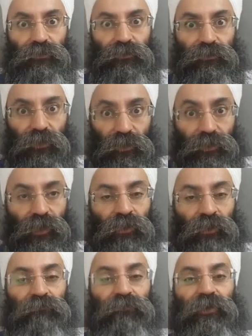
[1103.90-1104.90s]

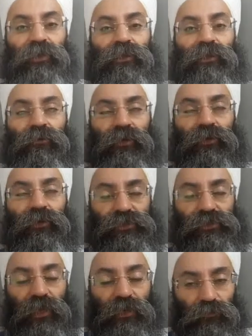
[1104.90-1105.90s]
attain, very rare
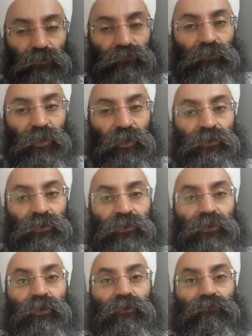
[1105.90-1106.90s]
state of mind
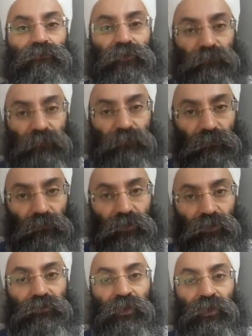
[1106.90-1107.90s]
which people have
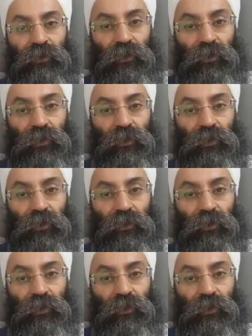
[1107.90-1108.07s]
attained.